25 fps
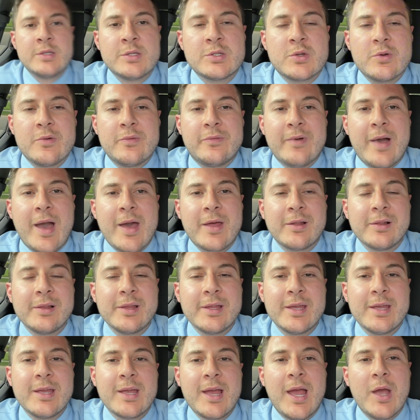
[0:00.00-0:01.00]
So
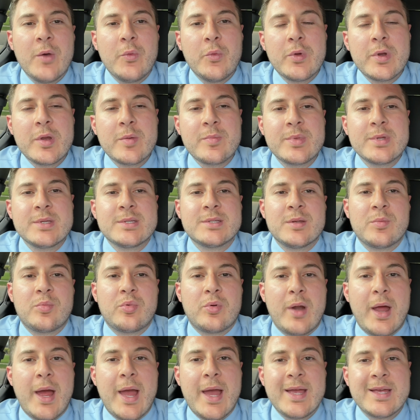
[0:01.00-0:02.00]
finally, I wouldn't be
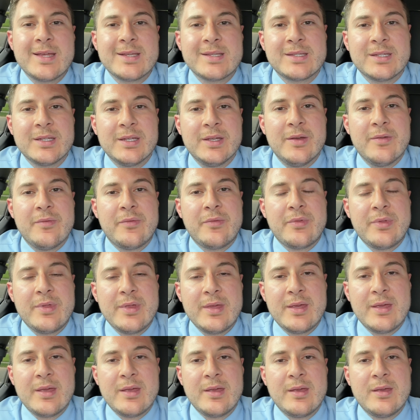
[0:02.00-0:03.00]
surprised if
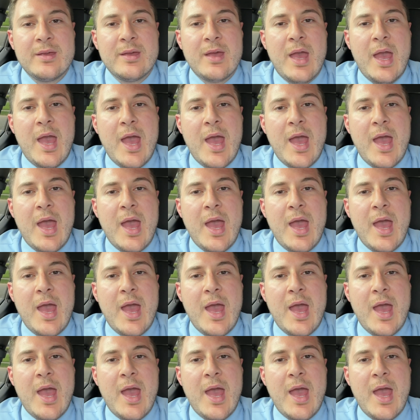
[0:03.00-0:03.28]
the